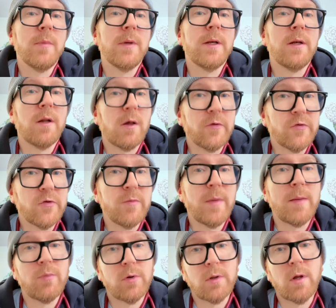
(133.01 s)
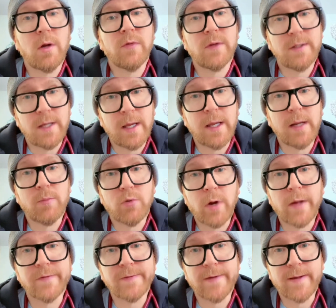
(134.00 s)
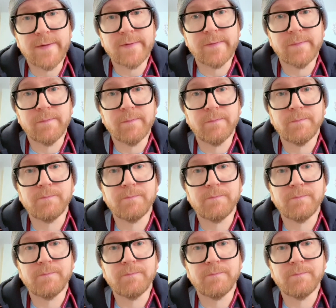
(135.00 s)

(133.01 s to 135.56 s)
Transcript: but it also may prolong the dying process.